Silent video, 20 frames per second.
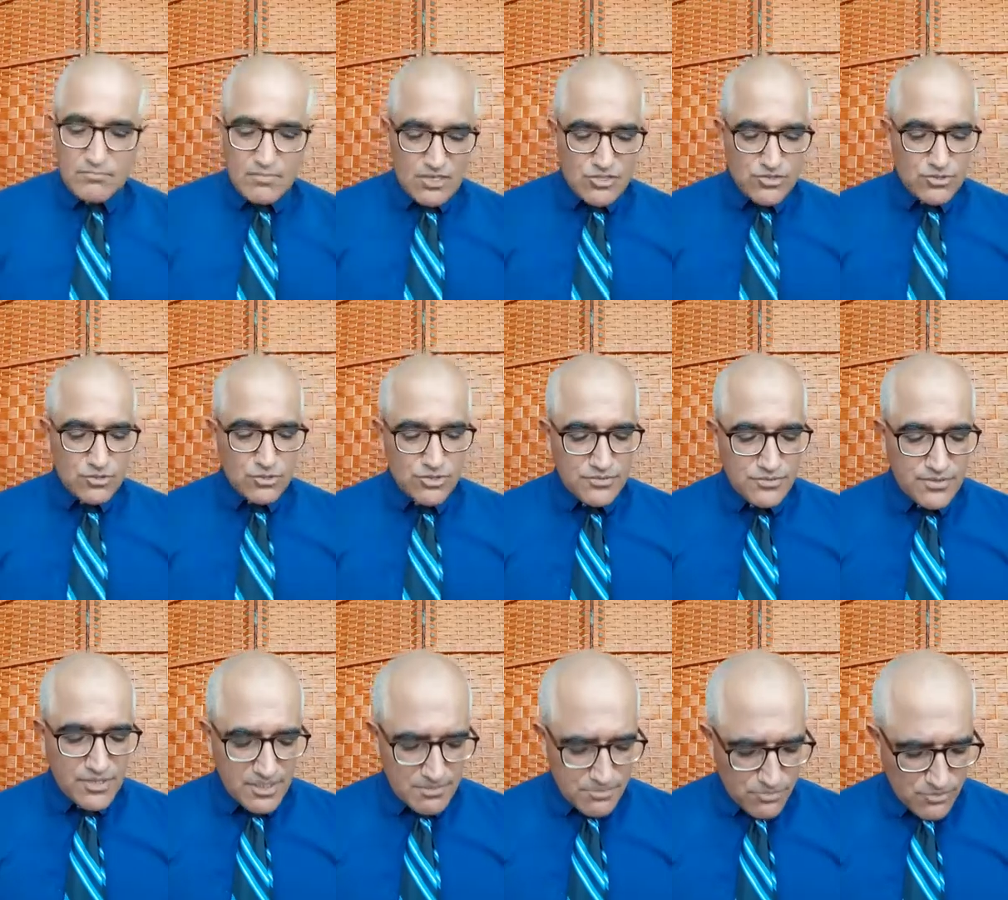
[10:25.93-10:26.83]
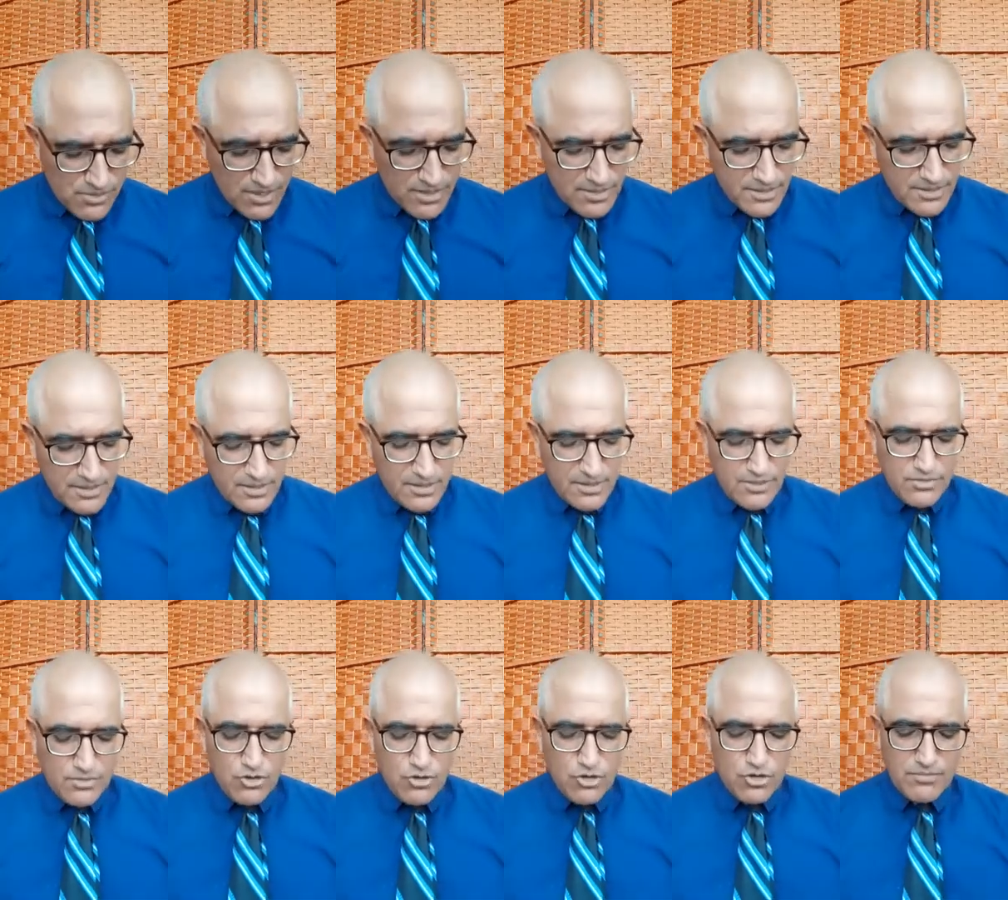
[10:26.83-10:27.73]
So if you come to the
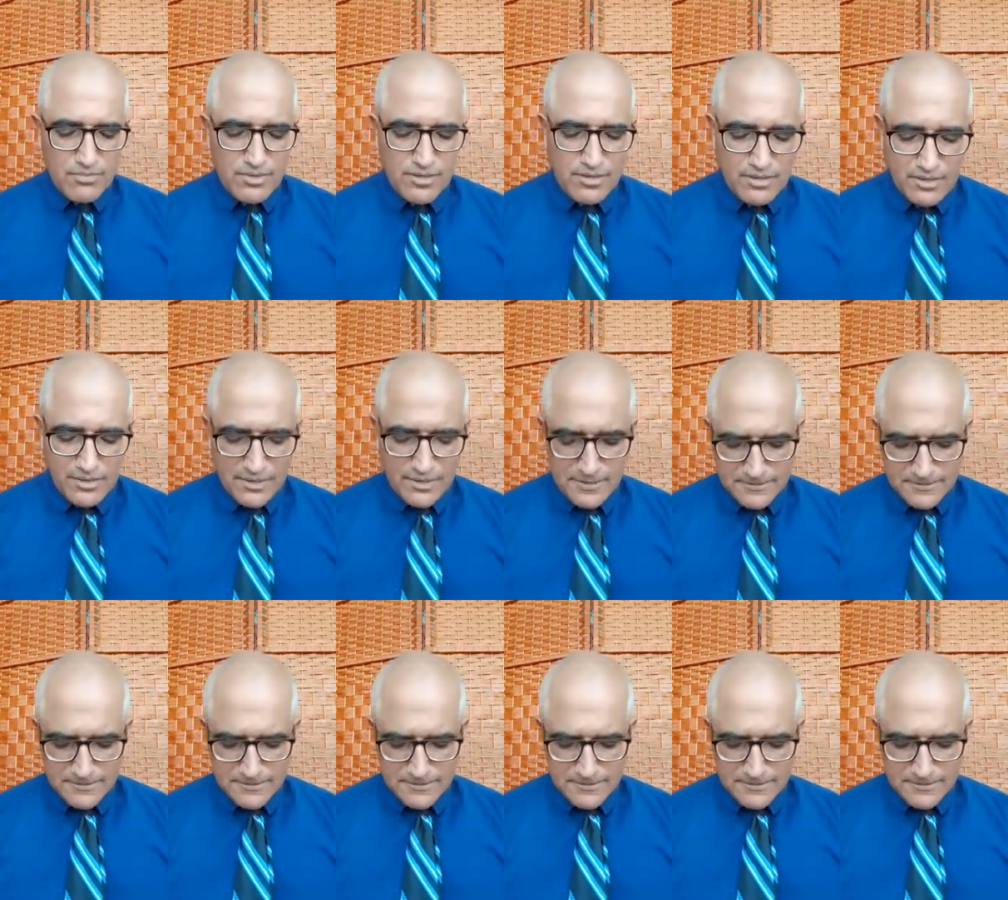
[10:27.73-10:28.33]
normal